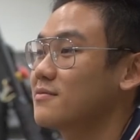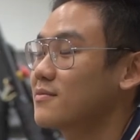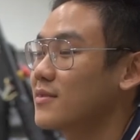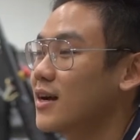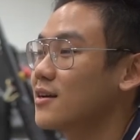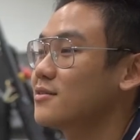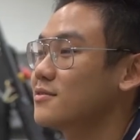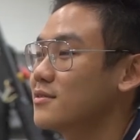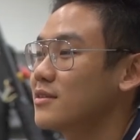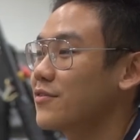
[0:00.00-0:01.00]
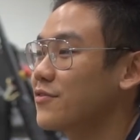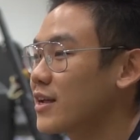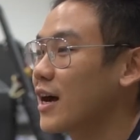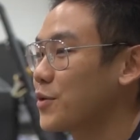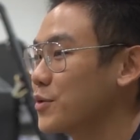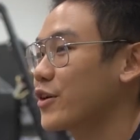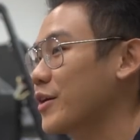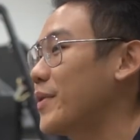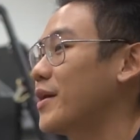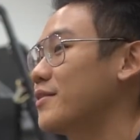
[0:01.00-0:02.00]
Yeah, definitely I would
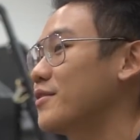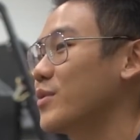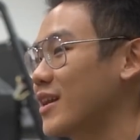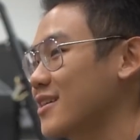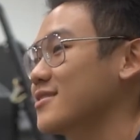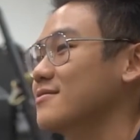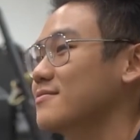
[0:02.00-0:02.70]
recommend Wenext.